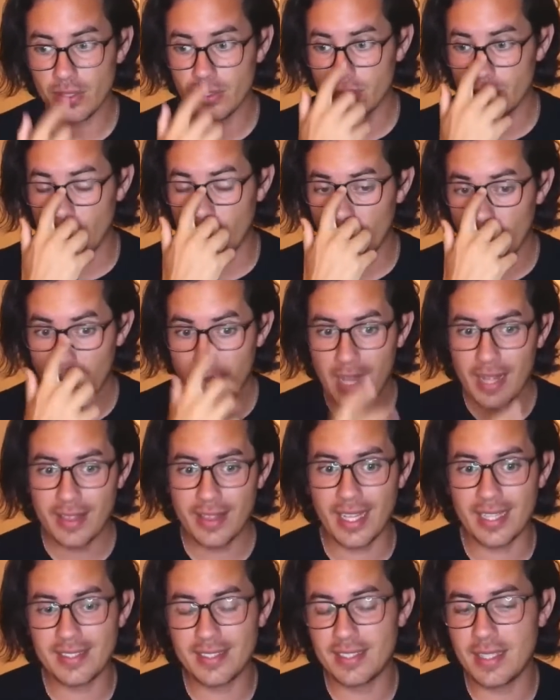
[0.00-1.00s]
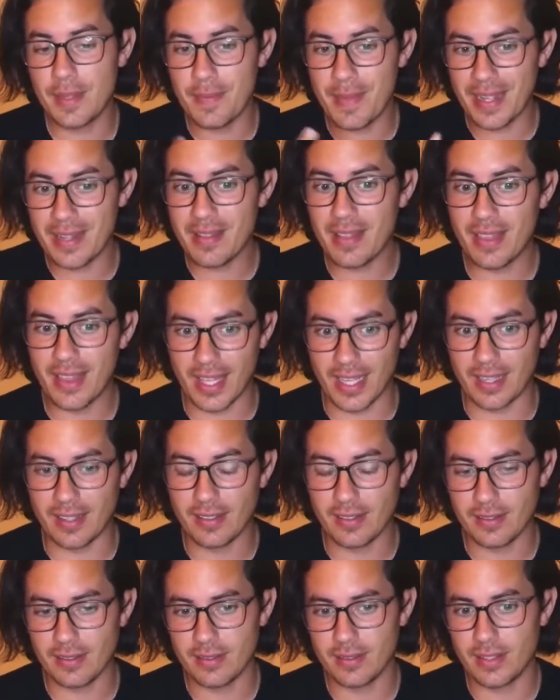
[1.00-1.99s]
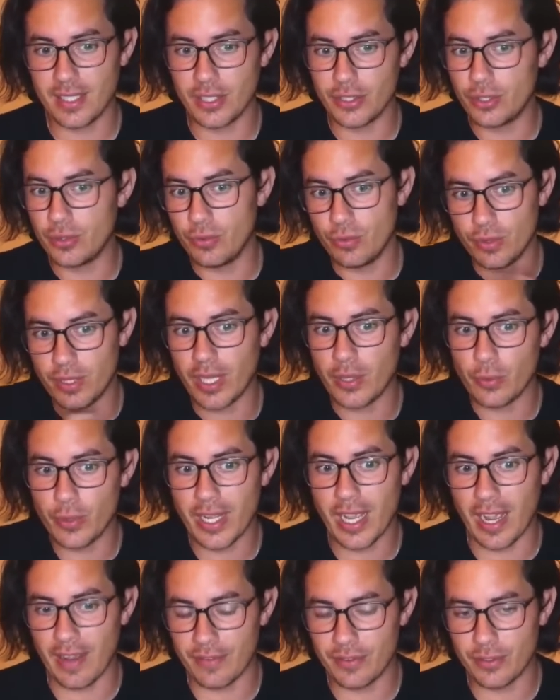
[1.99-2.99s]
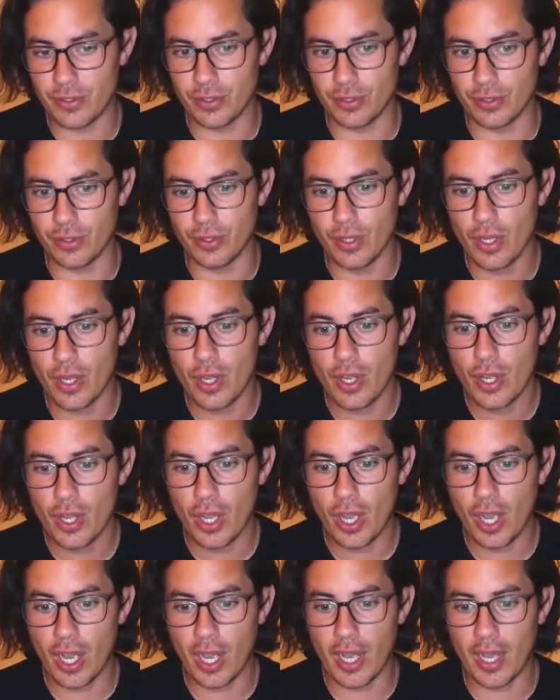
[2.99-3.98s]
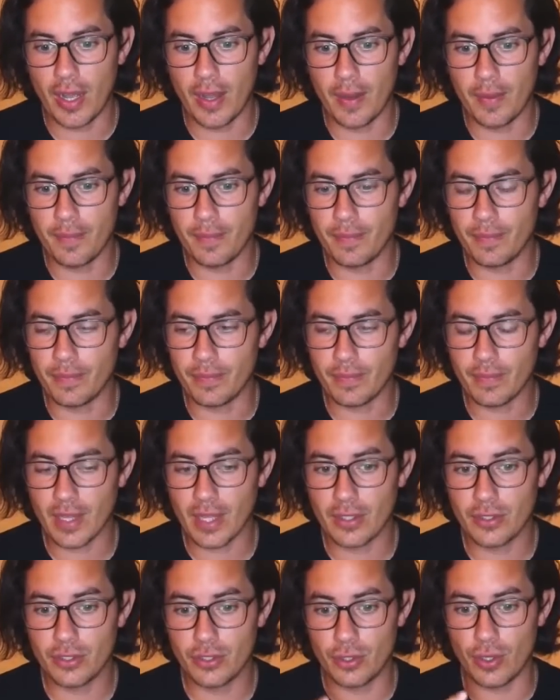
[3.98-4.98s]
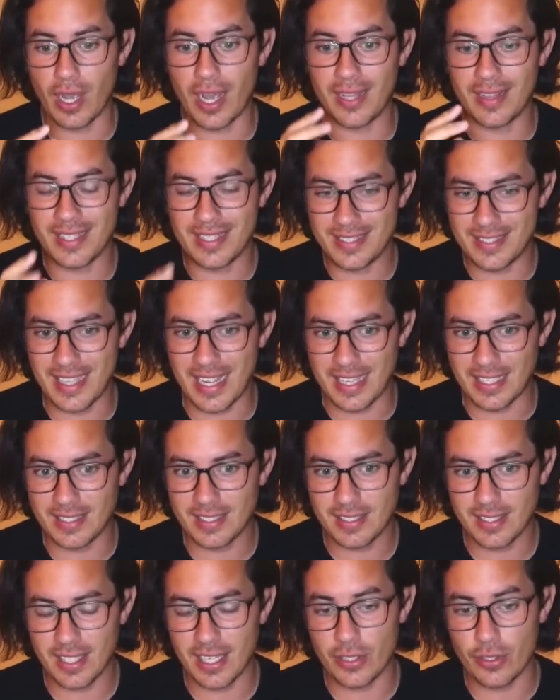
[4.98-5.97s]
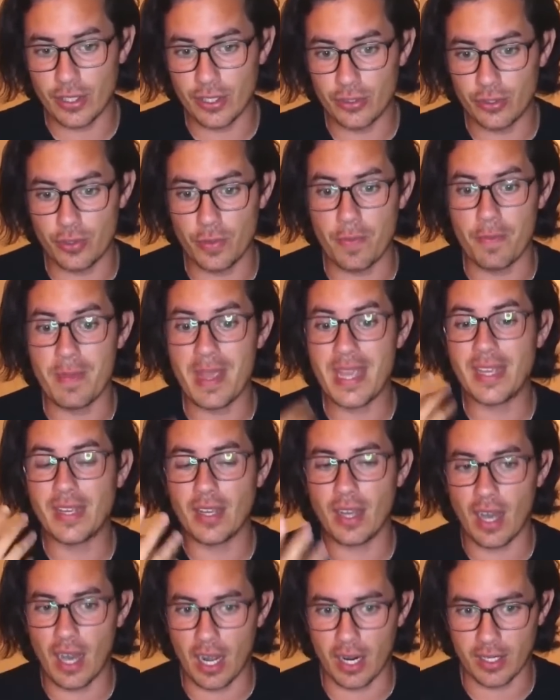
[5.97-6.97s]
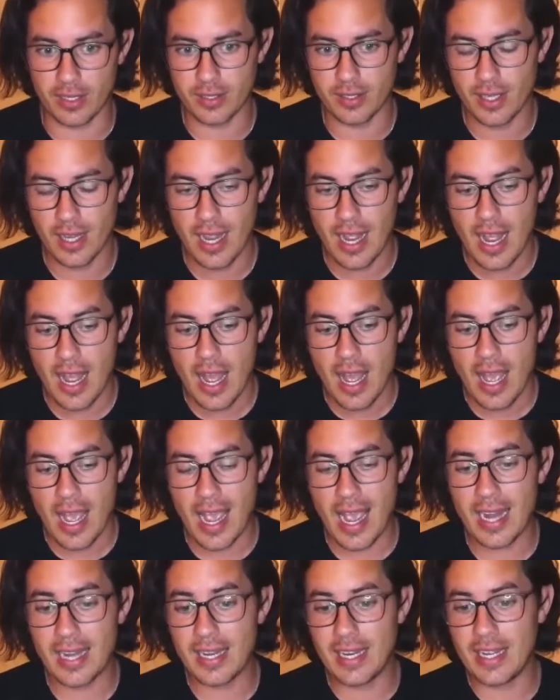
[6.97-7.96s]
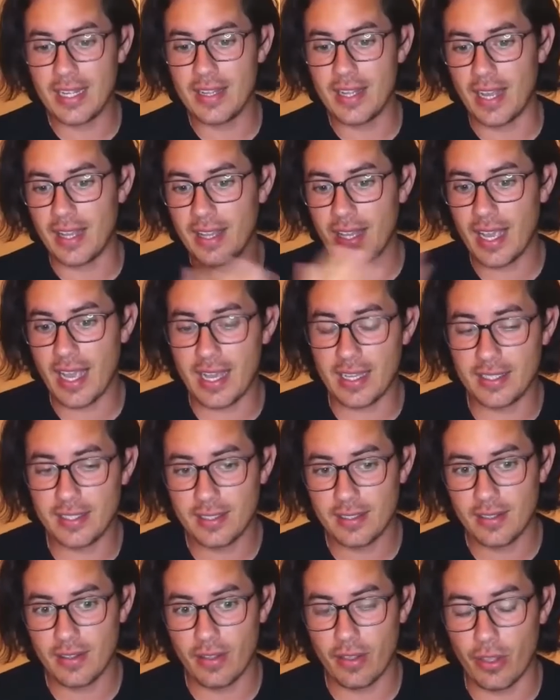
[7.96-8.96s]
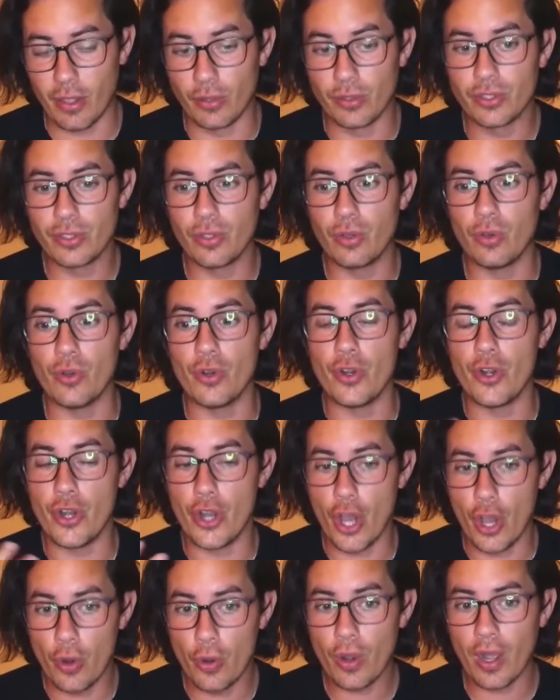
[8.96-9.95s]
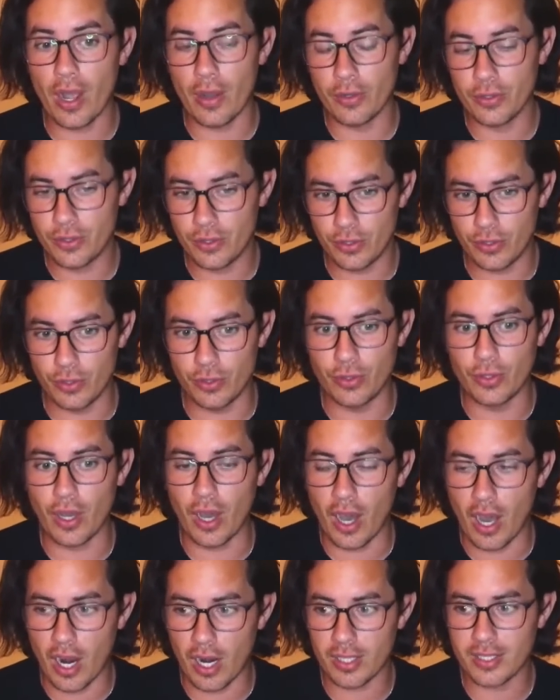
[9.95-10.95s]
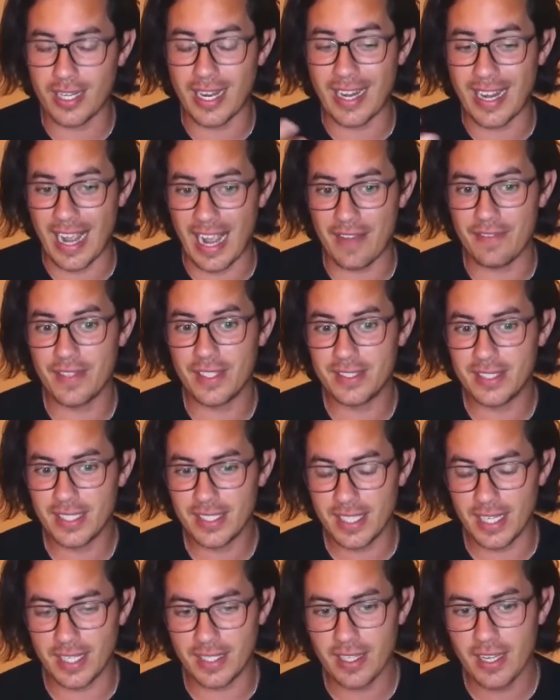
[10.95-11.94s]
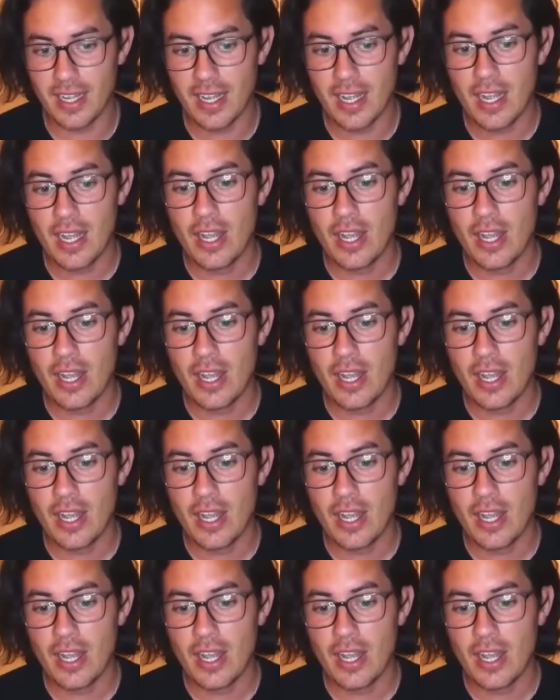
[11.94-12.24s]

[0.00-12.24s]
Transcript: So that's the main thing that we have to understand in order to make art. And in the other hand, those who know how to do art and have the technique